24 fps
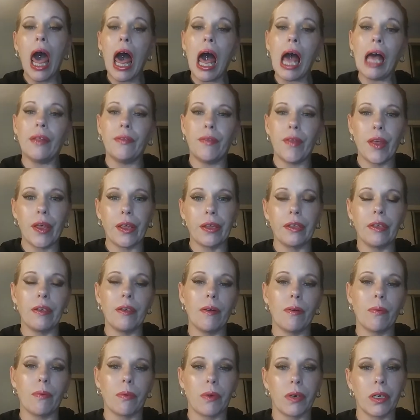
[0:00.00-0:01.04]
and they
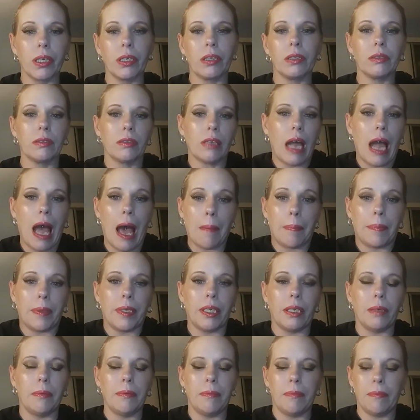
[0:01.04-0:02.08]
weren't
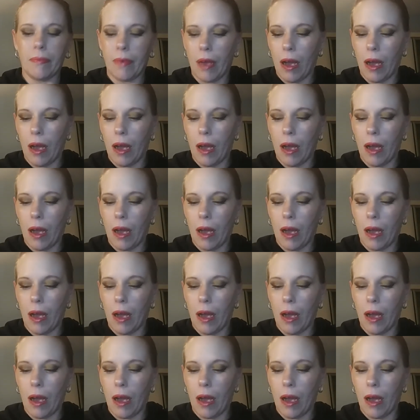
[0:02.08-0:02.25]
happy,